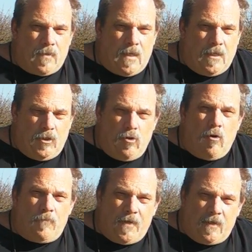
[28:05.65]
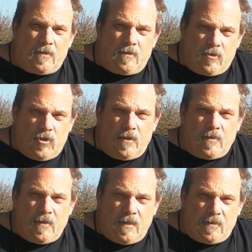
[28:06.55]
I do hope that it's as good
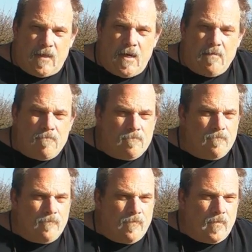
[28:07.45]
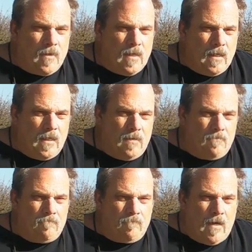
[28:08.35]
as they say. I
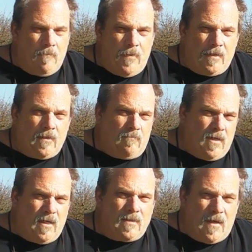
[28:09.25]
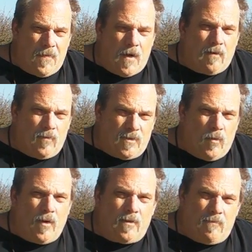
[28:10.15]
picked it because I thought it was
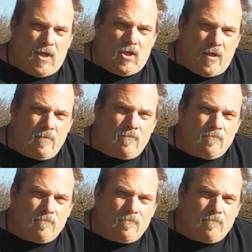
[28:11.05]
going to be good,